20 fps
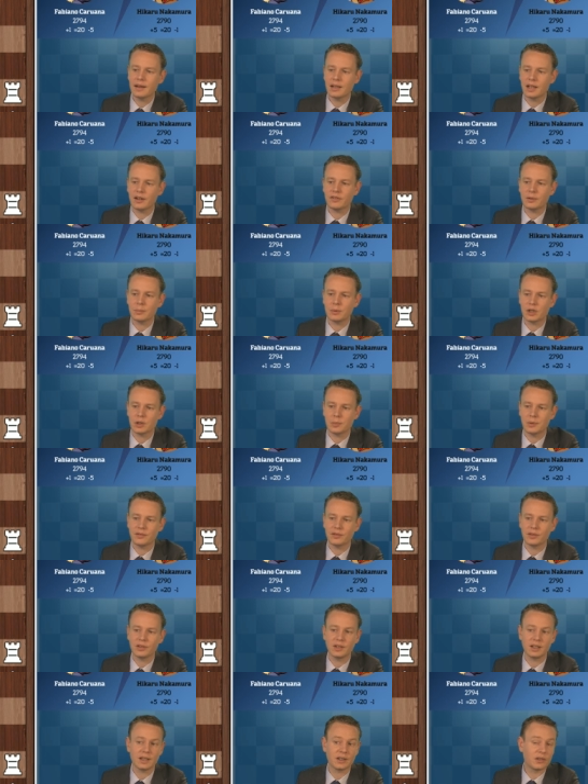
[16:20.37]
After bishop
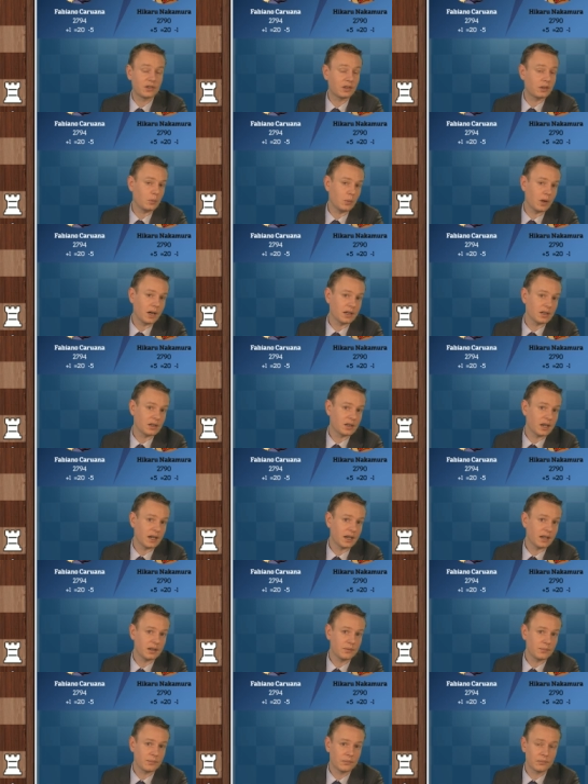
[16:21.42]
f6, the white
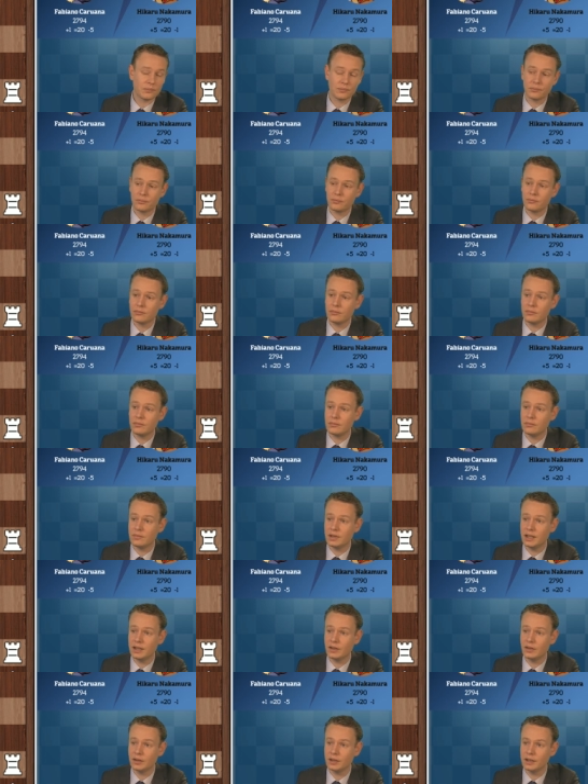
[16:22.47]
attack
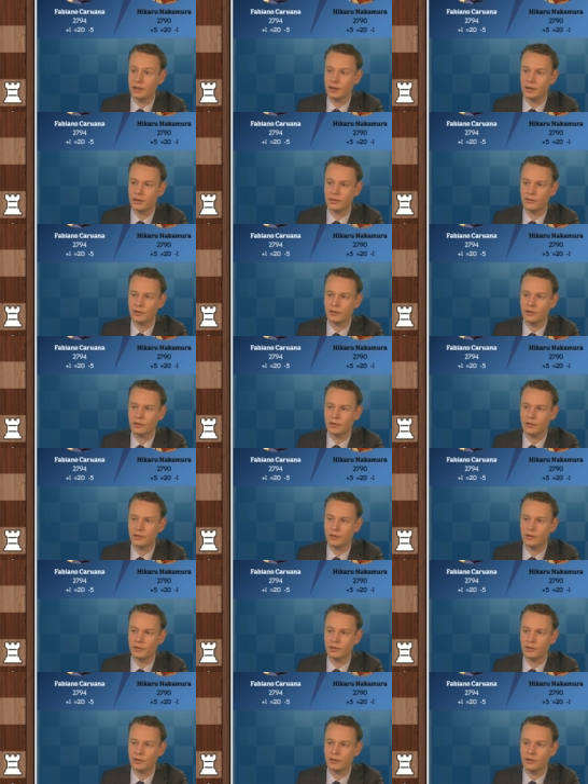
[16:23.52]
is lethal.